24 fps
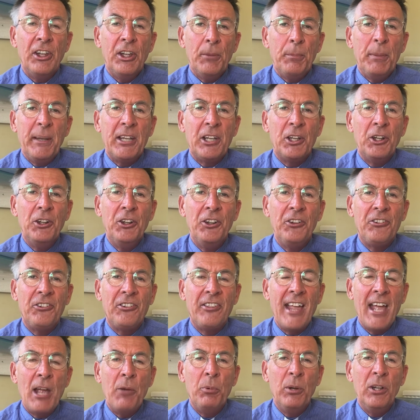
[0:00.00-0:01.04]
because
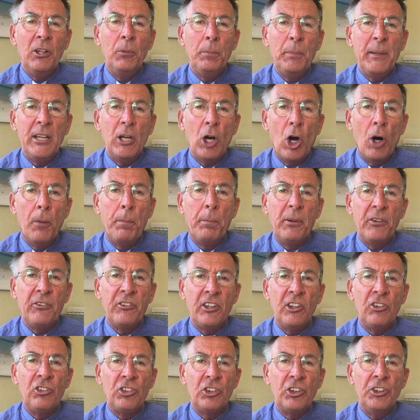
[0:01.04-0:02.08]
there will be
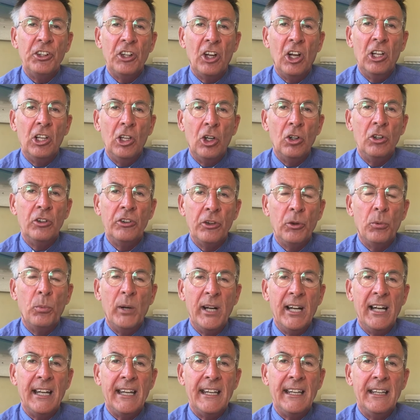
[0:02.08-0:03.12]
opposition along the
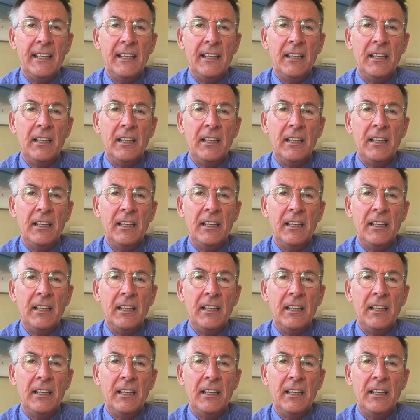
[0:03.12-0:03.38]
way.